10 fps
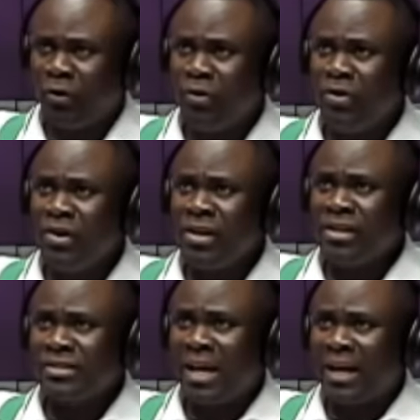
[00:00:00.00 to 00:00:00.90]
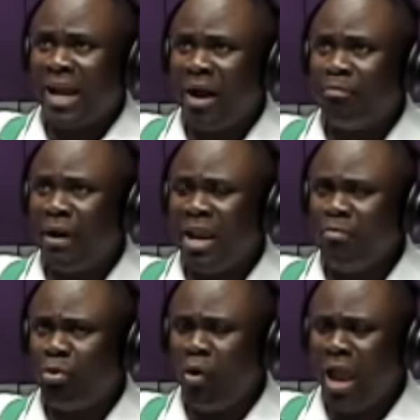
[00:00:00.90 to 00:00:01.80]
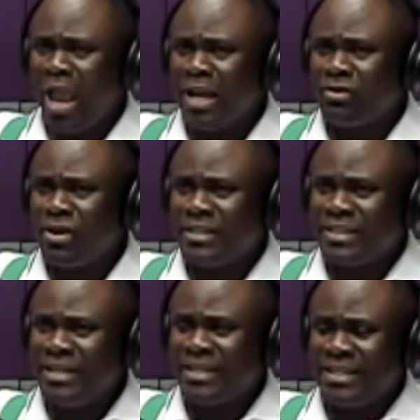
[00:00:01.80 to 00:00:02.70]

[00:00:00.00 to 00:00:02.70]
no, Sanka Baimpo and create